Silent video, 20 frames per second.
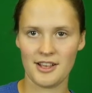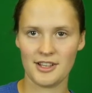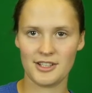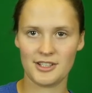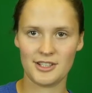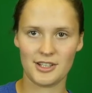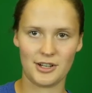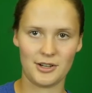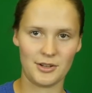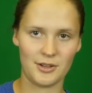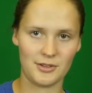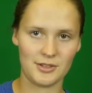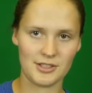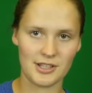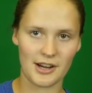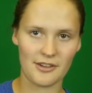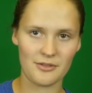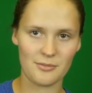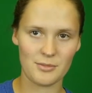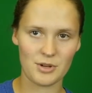So you'll
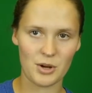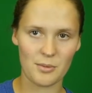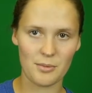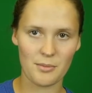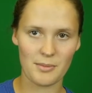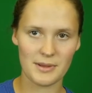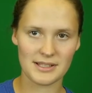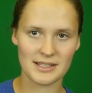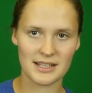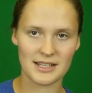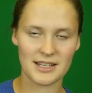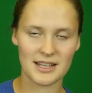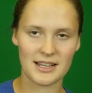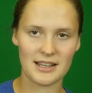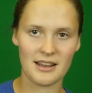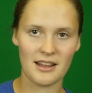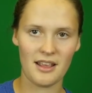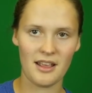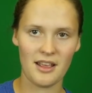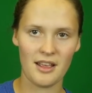start from an open
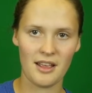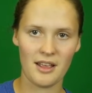position,